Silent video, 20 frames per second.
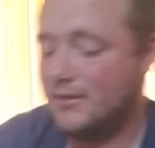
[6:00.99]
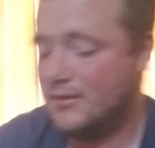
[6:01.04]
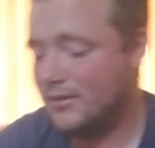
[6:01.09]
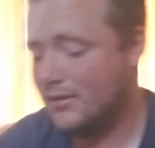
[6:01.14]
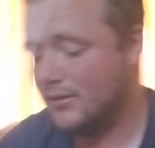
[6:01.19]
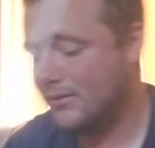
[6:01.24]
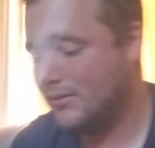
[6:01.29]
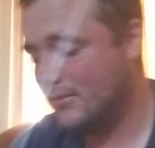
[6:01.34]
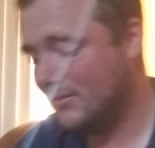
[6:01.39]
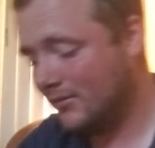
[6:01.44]

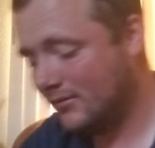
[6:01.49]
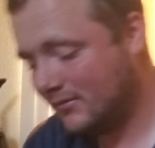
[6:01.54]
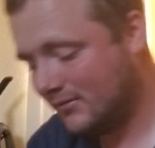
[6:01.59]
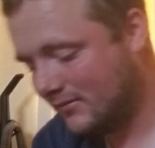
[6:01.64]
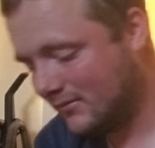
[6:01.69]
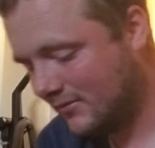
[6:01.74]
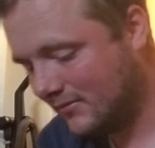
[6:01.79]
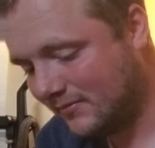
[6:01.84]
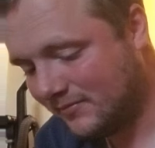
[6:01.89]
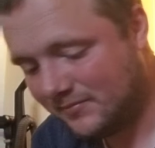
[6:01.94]
too,
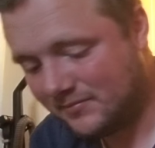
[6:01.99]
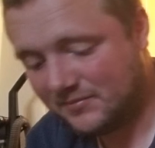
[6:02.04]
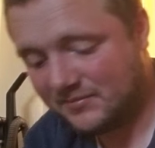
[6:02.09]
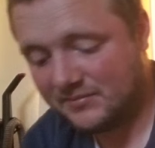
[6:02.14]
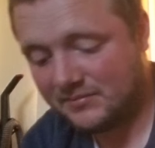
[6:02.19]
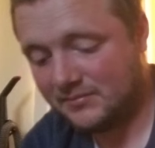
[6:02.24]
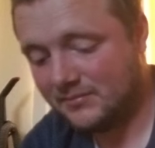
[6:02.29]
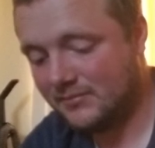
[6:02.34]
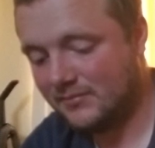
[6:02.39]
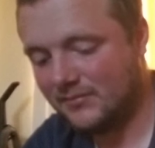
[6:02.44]

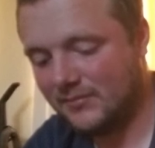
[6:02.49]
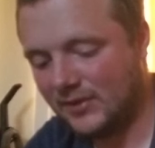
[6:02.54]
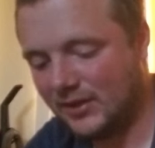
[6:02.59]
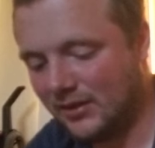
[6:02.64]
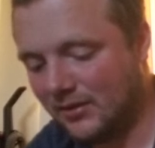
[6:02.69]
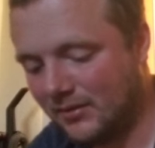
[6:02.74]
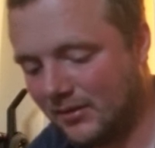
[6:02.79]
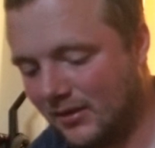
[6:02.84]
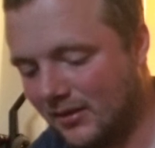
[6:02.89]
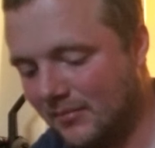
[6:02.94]

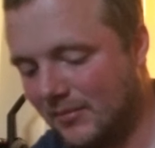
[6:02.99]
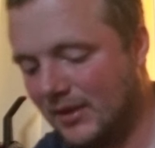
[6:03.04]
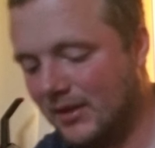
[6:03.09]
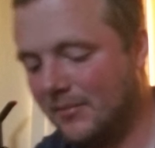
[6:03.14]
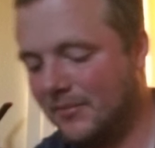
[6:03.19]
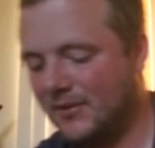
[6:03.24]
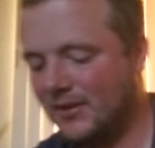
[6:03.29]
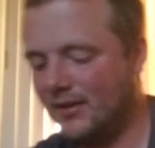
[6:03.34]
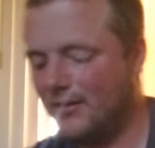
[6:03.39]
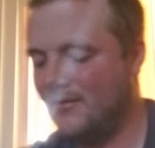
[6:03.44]
gonna be
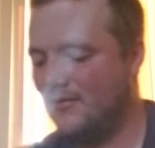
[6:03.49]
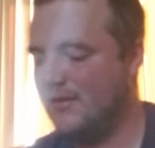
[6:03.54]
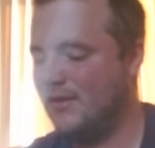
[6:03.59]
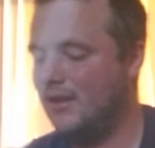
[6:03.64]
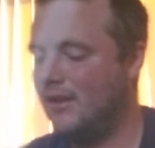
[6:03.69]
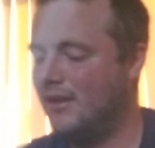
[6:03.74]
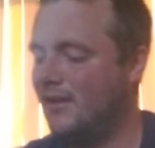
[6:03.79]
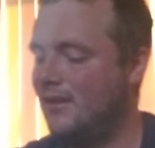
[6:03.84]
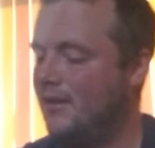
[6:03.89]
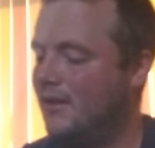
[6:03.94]
upset over
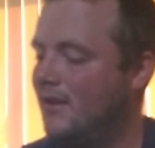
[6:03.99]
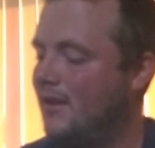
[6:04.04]
that.